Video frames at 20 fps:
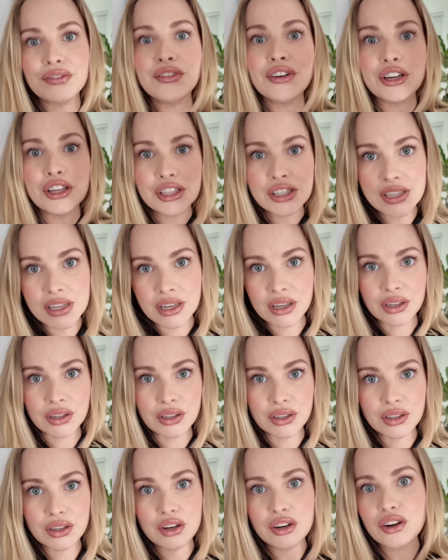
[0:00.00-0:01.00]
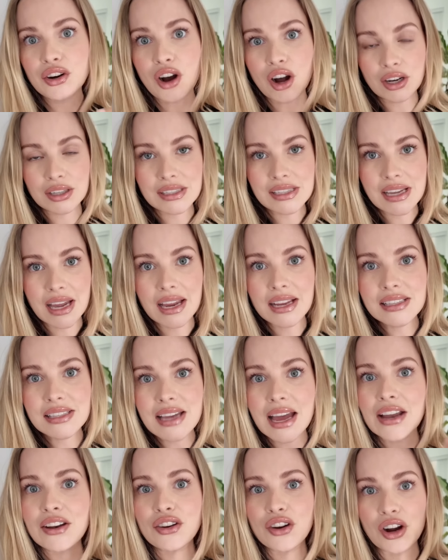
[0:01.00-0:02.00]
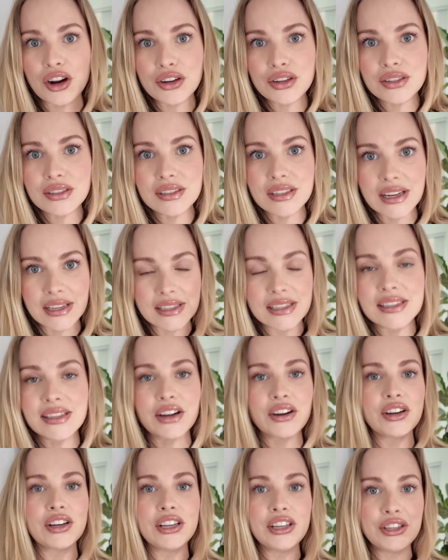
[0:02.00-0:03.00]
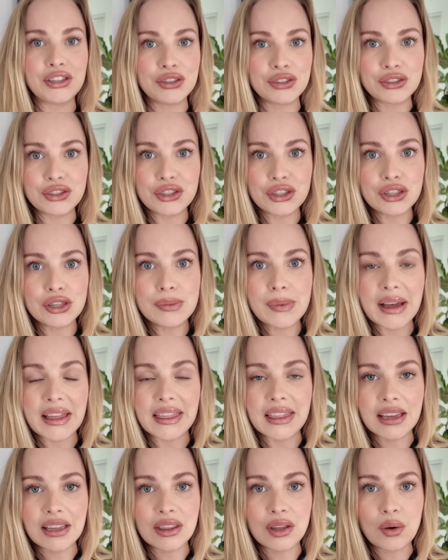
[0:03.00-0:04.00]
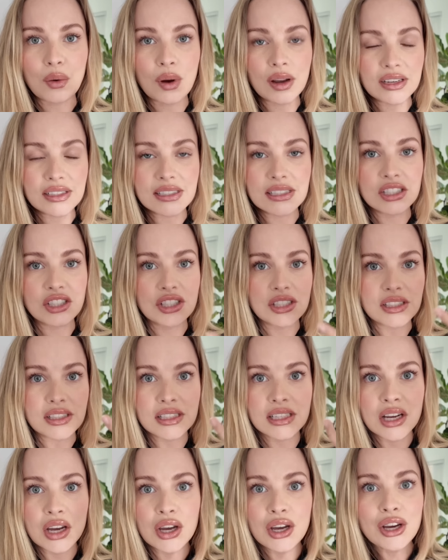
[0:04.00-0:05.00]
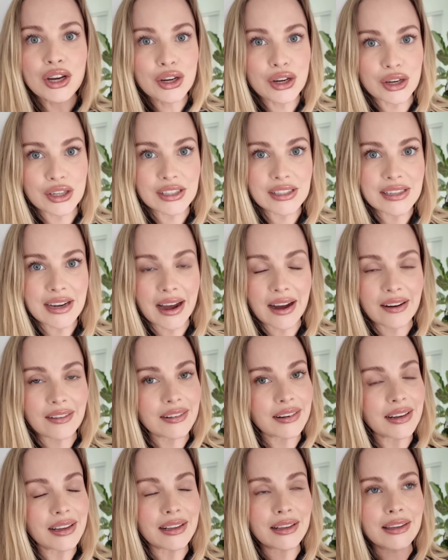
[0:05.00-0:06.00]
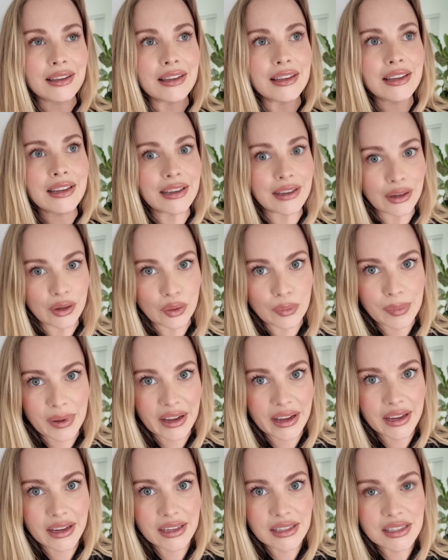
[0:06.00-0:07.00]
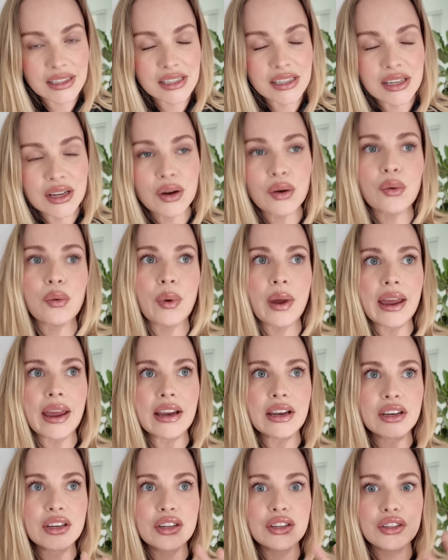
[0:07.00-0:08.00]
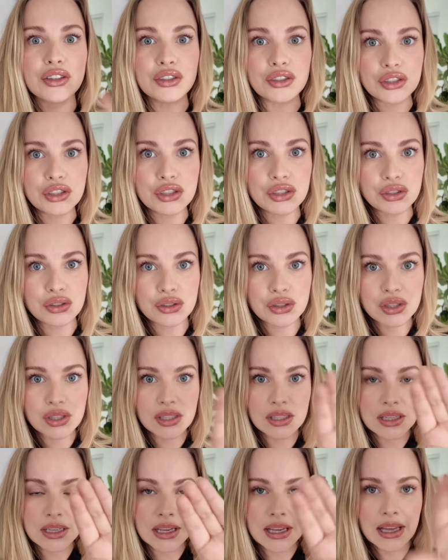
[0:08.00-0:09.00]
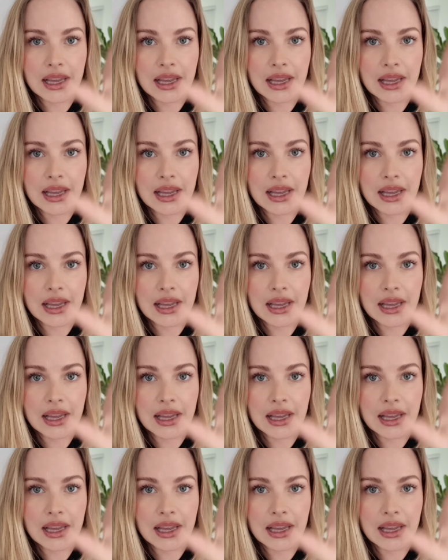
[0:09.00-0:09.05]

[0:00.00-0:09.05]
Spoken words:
vertical content and not necessarily YouTube. I think the quality just goes down a little bit when you shoot